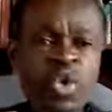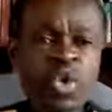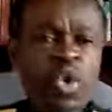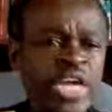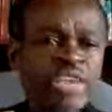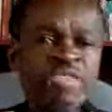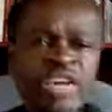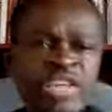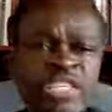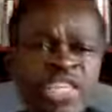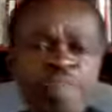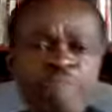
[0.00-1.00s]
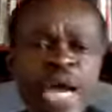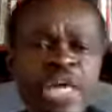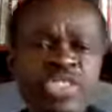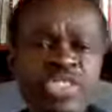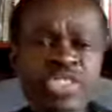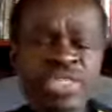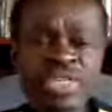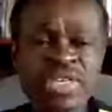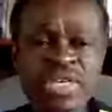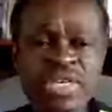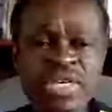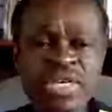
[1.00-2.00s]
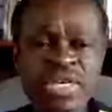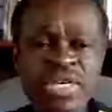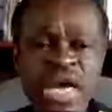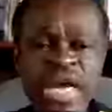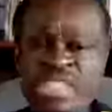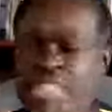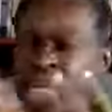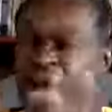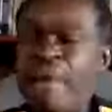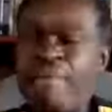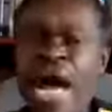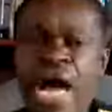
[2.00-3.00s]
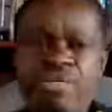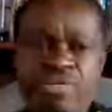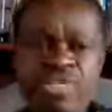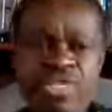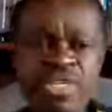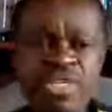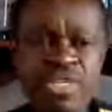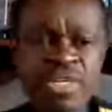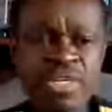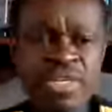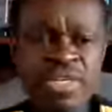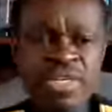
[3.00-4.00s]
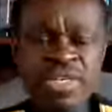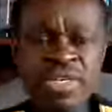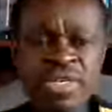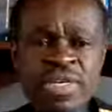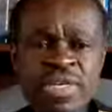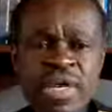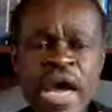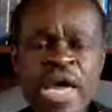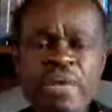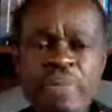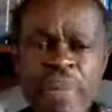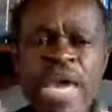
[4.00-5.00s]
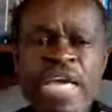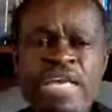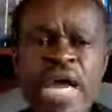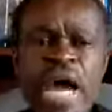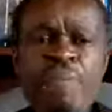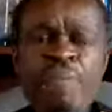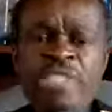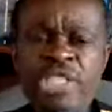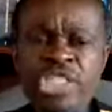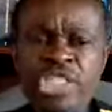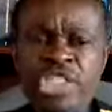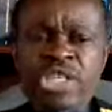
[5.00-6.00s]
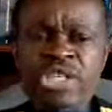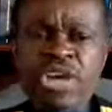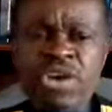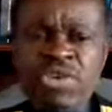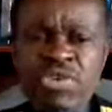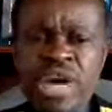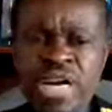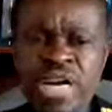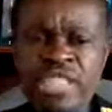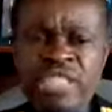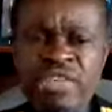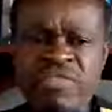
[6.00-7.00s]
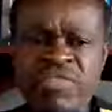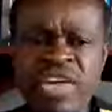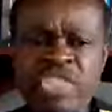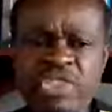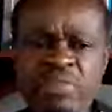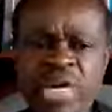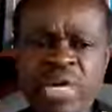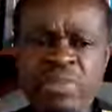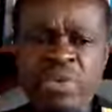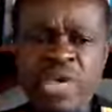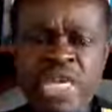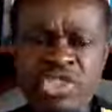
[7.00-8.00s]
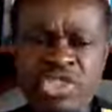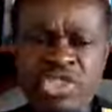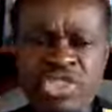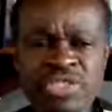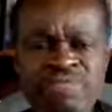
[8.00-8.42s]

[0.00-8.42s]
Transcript: who in the recent past has come out and made her position known against the French manipulation.